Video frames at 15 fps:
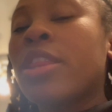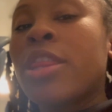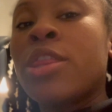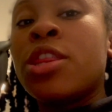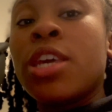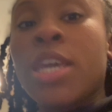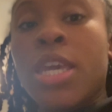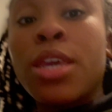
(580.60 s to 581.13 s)

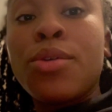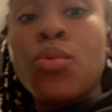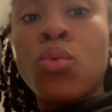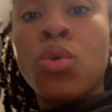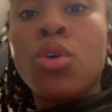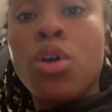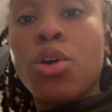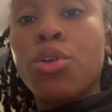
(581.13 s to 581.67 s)
the heat
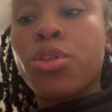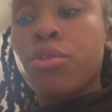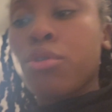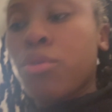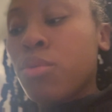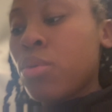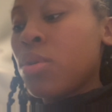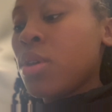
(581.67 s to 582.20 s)
will go
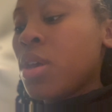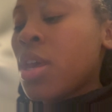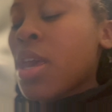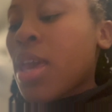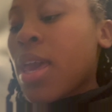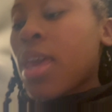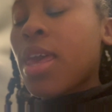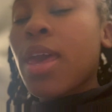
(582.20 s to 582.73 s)
through.
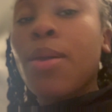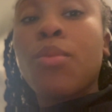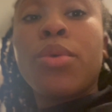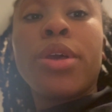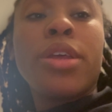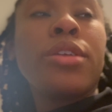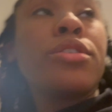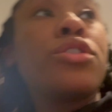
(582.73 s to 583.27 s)
It came
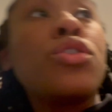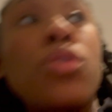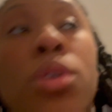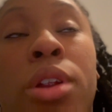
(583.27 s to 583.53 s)
with 2 of